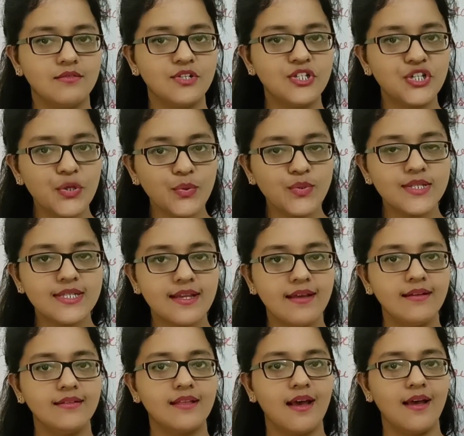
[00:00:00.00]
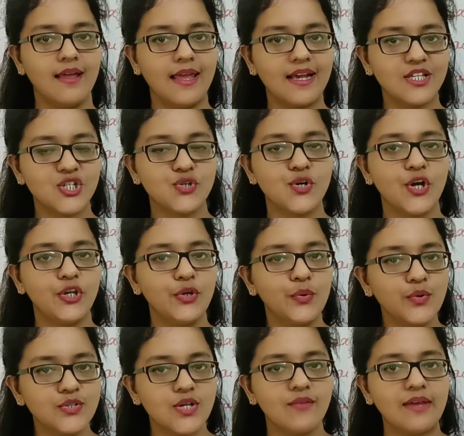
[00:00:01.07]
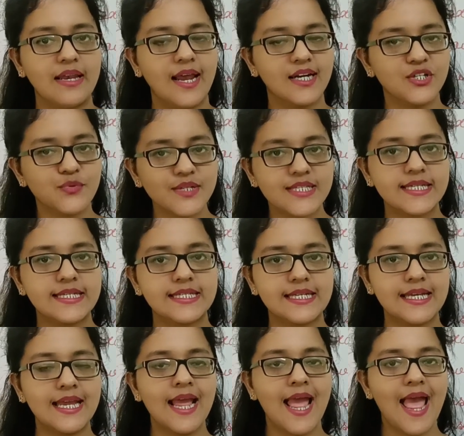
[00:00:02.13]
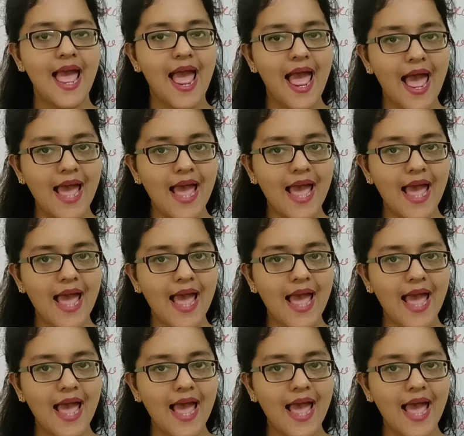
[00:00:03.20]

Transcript: reducing the extra use of electricity,